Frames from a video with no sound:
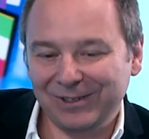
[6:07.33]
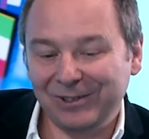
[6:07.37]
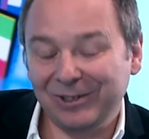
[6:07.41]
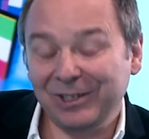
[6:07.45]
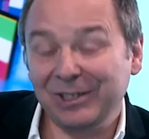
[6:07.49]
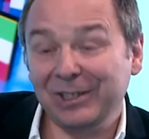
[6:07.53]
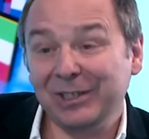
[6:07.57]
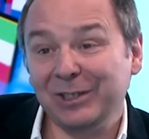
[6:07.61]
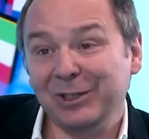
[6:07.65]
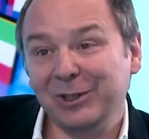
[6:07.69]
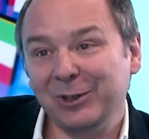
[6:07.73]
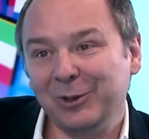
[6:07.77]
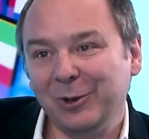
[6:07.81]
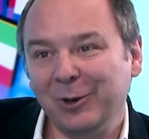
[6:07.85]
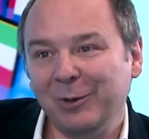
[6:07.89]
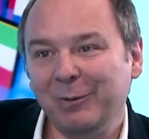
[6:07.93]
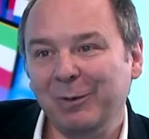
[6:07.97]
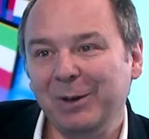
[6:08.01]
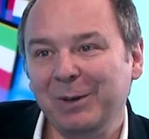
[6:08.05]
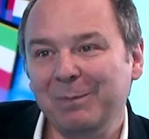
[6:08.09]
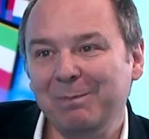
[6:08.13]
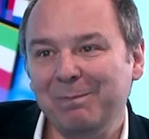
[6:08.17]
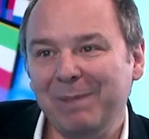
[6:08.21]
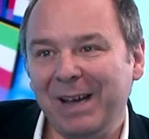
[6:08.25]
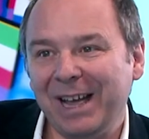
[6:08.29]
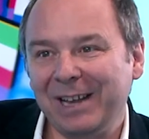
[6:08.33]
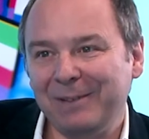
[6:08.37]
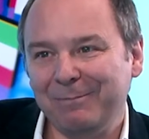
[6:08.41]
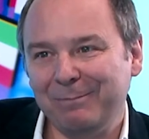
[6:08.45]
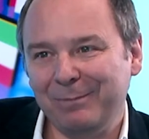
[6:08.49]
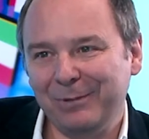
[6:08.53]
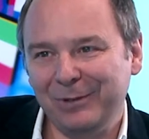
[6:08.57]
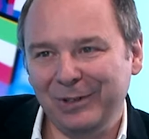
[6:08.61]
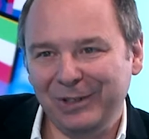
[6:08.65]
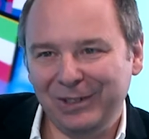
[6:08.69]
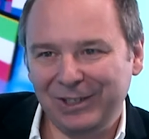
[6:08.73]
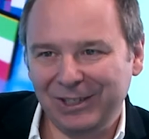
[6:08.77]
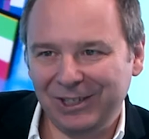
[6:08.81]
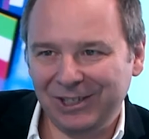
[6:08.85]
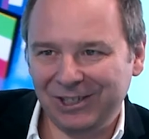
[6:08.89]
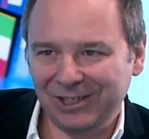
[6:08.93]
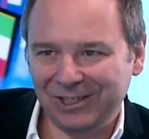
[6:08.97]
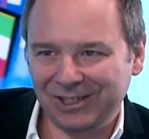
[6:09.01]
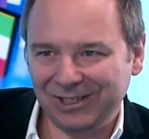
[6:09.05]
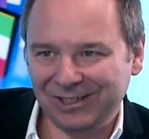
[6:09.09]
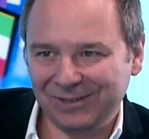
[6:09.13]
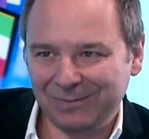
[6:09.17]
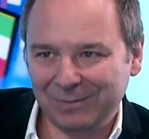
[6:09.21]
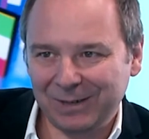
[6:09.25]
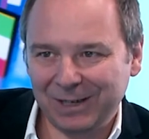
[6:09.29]
So that's a story with bad
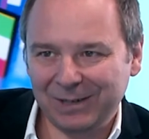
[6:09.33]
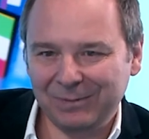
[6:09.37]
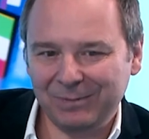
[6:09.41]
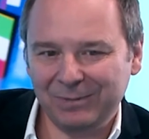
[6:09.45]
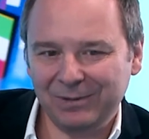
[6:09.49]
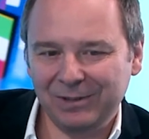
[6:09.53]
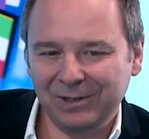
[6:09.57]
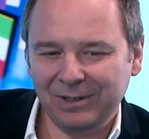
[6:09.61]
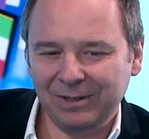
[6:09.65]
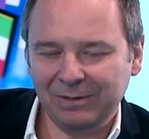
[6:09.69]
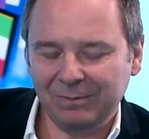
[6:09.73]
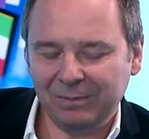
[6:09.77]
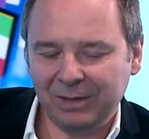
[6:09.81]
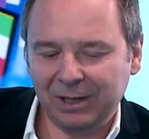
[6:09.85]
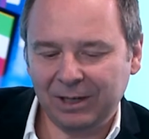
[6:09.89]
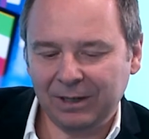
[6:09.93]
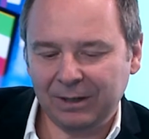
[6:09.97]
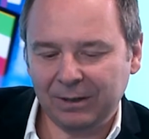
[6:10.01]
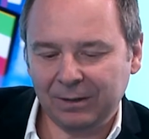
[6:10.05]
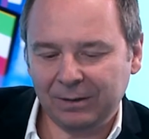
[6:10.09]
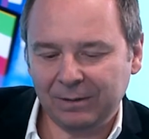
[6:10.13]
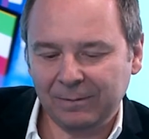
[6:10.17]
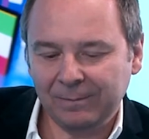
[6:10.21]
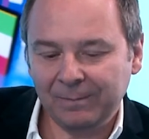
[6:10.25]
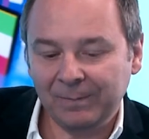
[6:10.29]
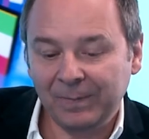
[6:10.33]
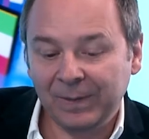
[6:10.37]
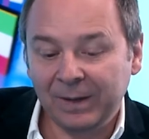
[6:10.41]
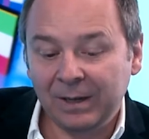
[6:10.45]
politicians, bad policymakers.